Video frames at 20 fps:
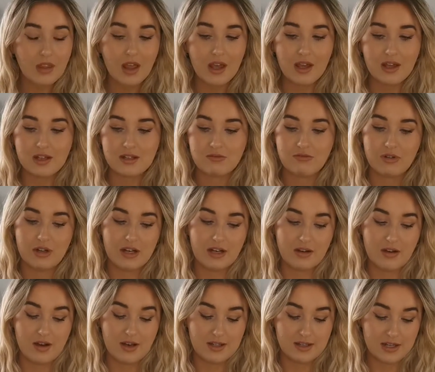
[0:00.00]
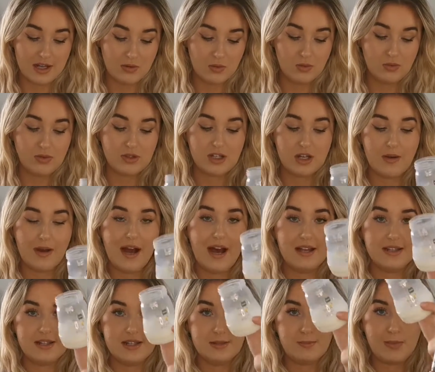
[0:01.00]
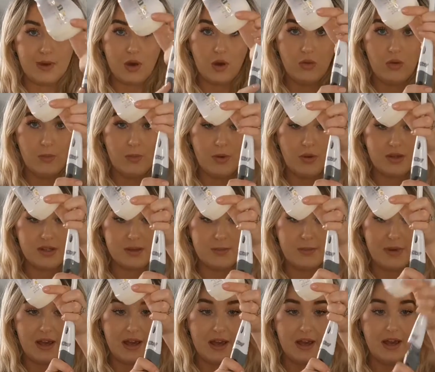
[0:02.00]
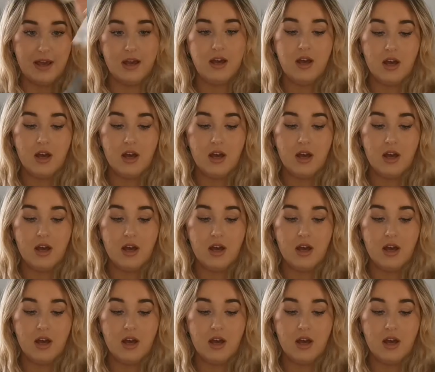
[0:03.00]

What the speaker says: It is really nice, and also it has this bit on the bottom here